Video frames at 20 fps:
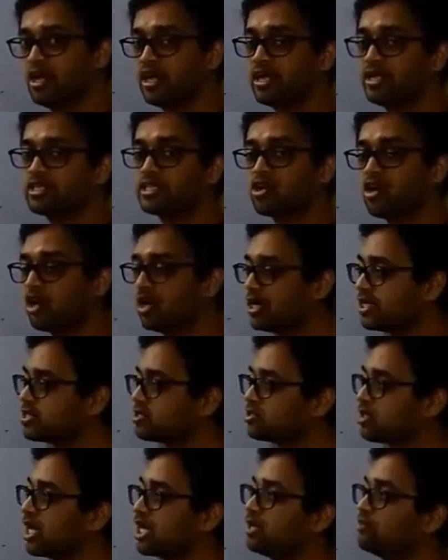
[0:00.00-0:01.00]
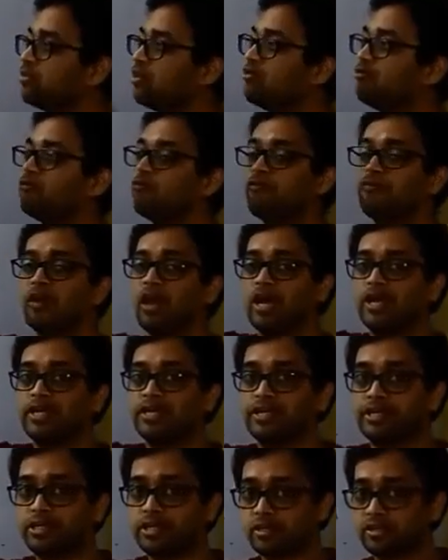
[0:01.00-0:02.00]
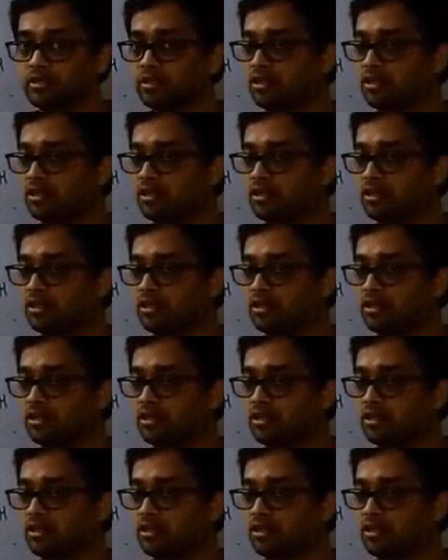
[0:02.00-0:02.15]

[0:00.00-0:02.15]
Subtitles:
is called as time of flight,